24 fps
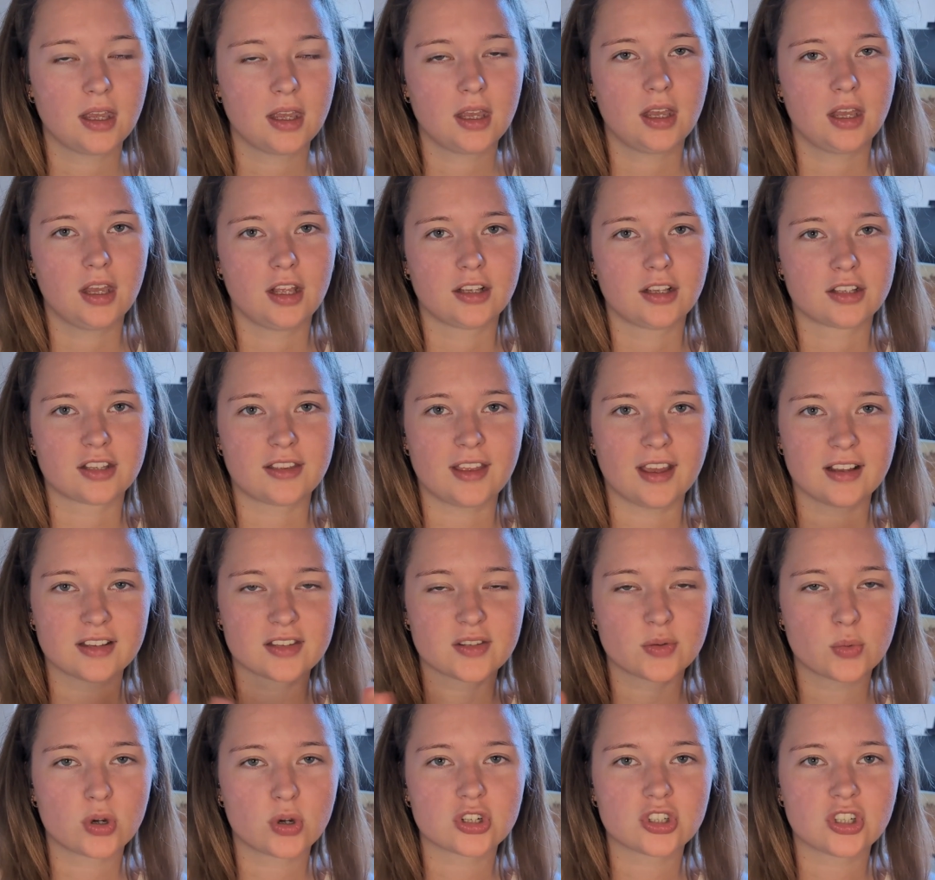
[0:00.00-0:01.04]
So thanks for
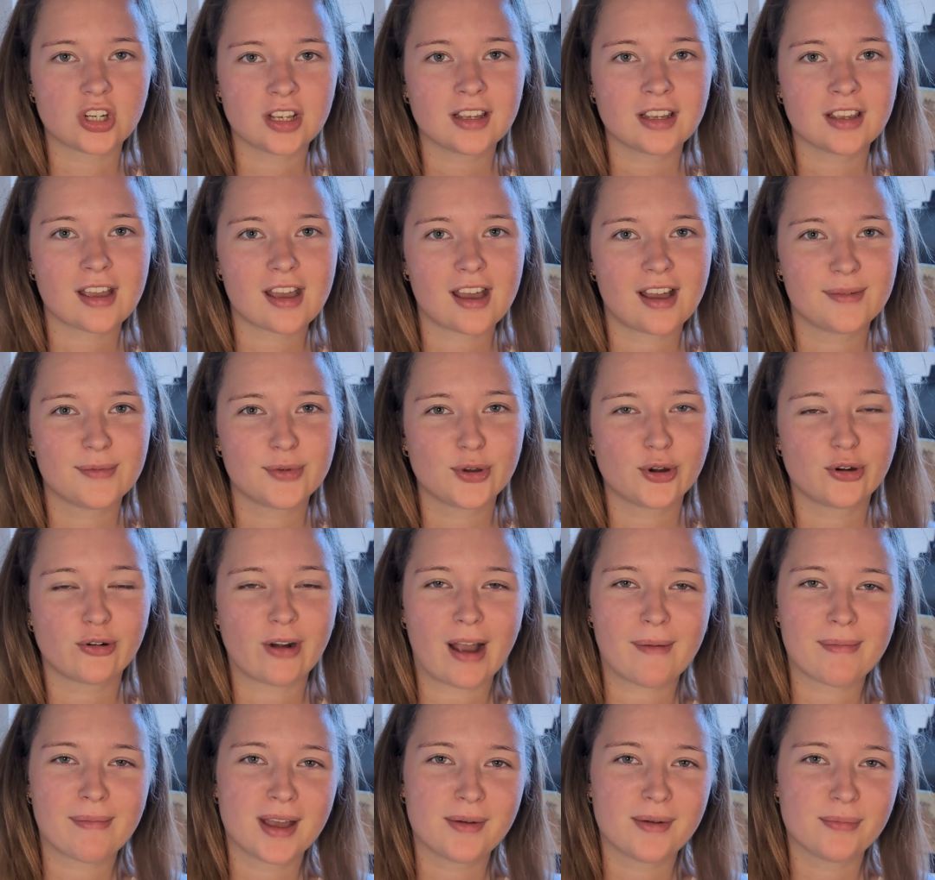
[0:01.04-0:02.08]
watching. Grab
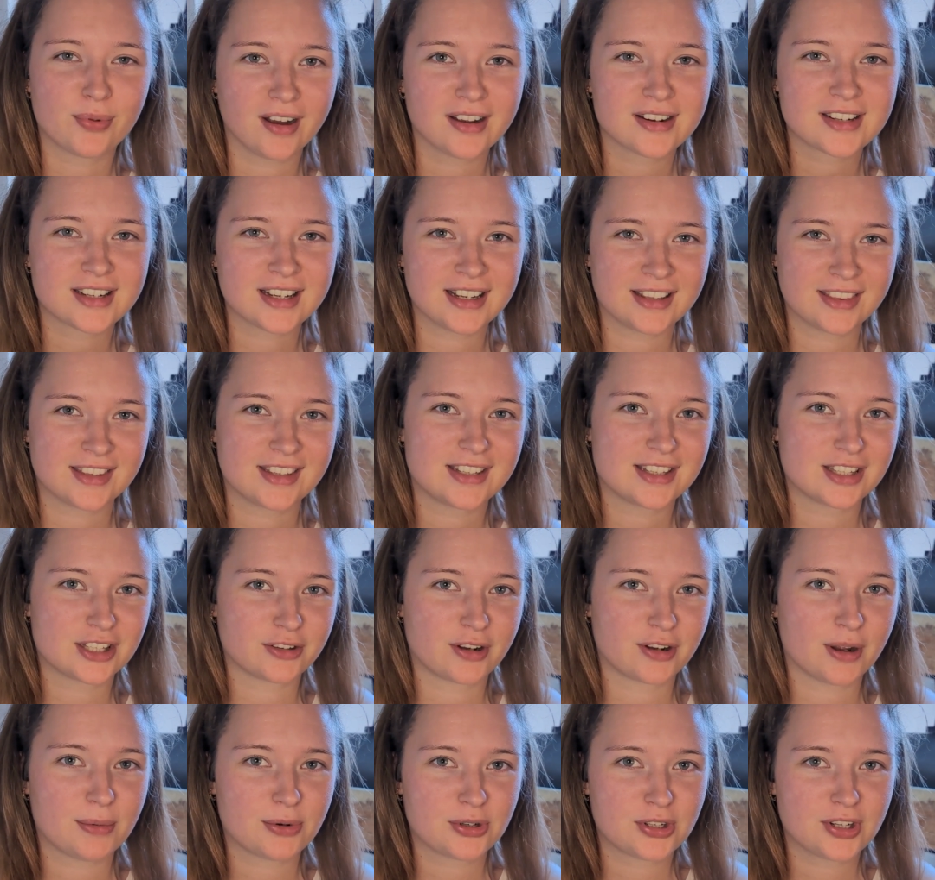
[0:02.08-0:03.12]
that brush in the
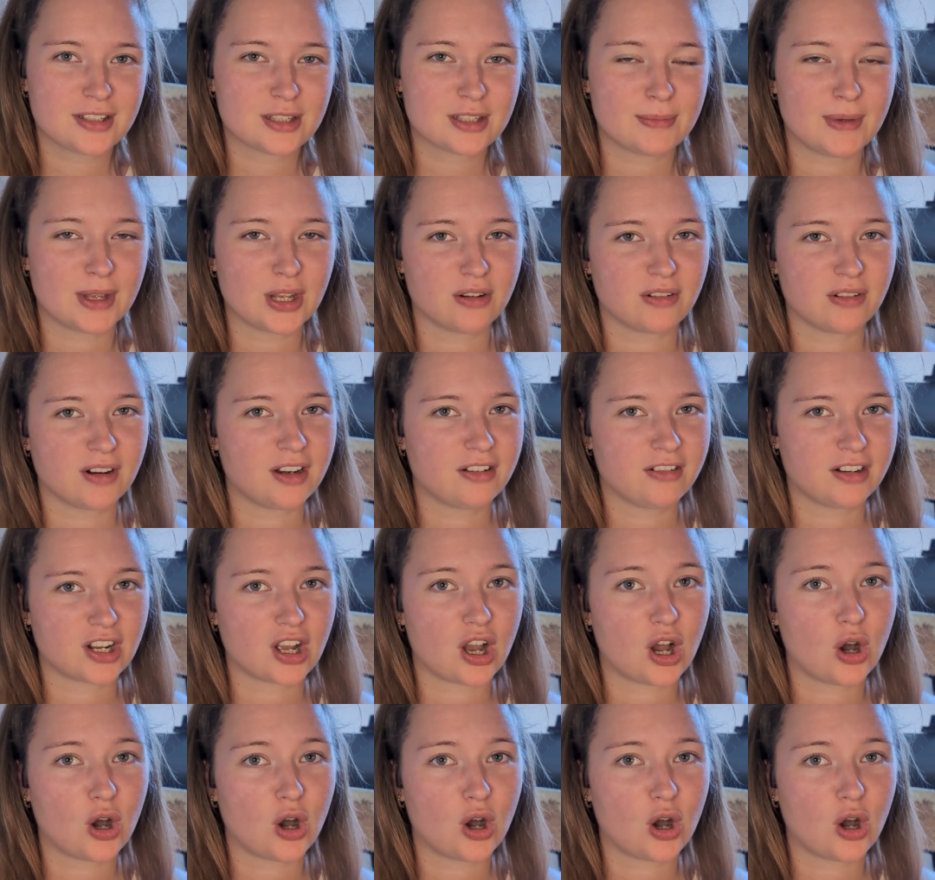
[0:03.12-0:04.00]
description to make your rendering a whole lot